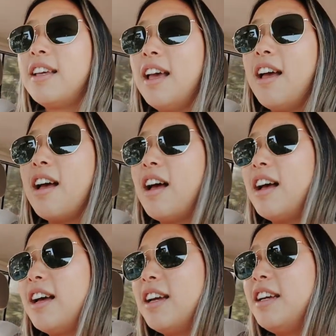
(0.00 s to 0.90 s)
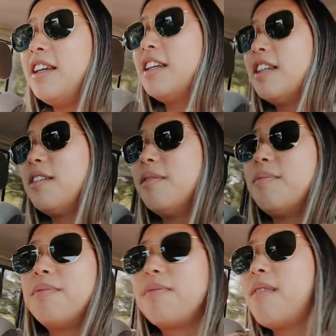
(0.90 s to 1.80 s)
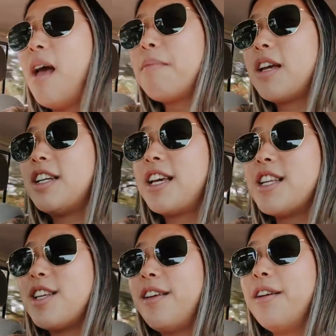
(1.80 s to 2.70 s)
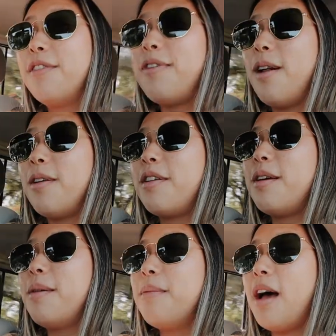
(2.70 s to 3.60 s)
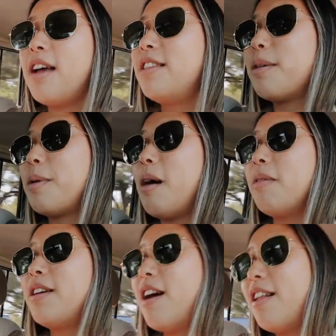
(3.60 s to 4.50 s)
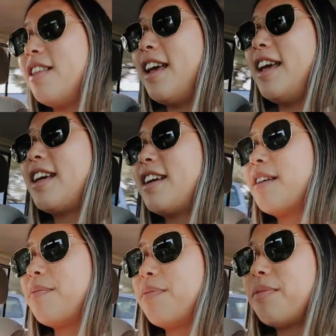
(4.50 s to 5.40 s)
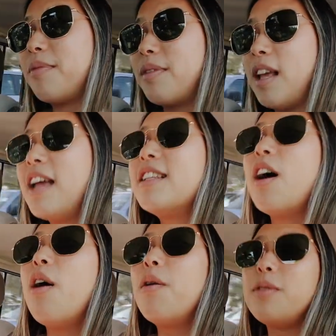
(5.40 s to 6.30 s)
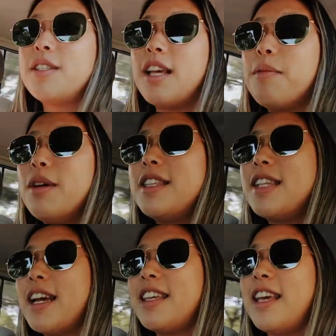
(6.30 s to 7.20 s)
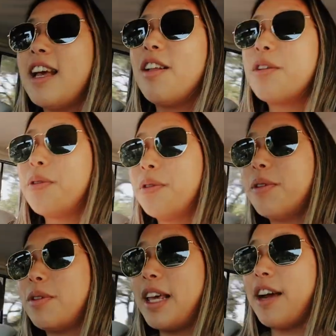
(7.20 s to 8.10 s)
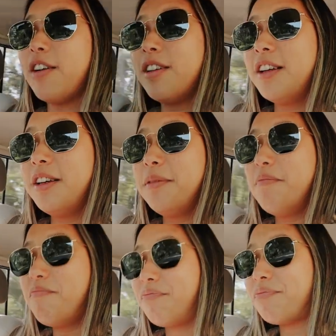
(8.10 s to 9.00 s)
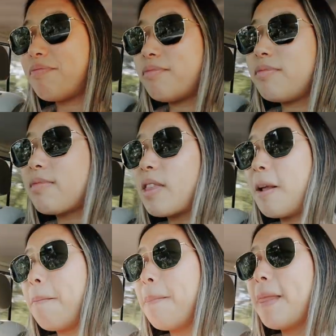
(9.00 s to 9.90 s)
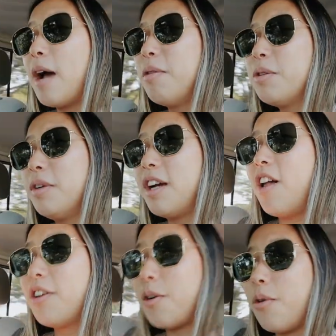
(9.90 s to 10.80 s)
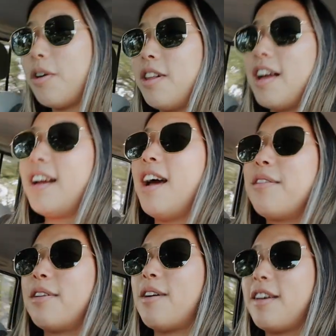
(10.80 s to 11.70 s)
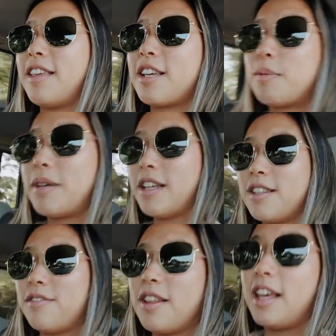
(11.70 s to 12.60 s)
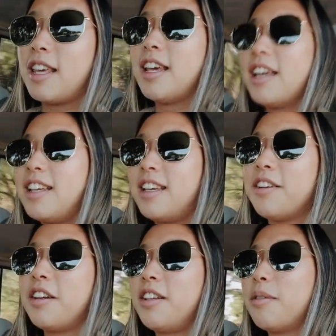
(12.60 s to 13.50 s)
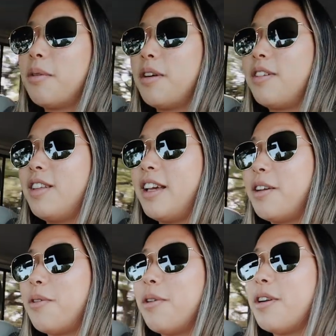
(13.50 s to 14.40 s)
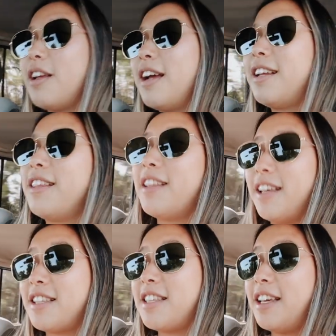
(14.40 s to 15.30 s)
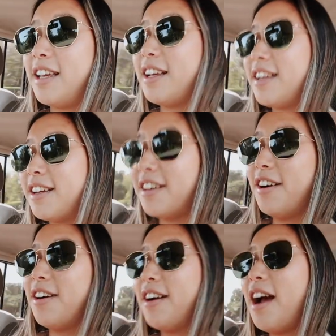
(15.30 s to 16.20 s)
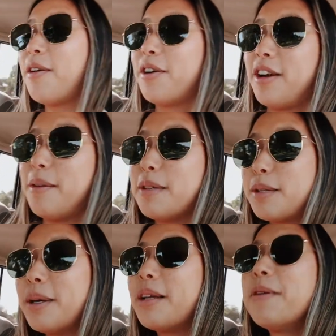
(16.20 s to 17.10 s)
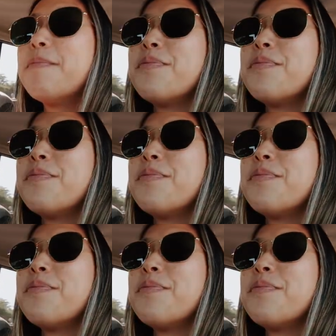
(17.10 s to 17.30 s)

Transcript: Yeah, I'm gonna continue to follow them. They're probably not like, and oh, same with Danielle Co Carolyn. I always want to call her Coraline. I don't know. I think it's because of like hearing the word like Coraline and then like seeing her, how her name is spelled.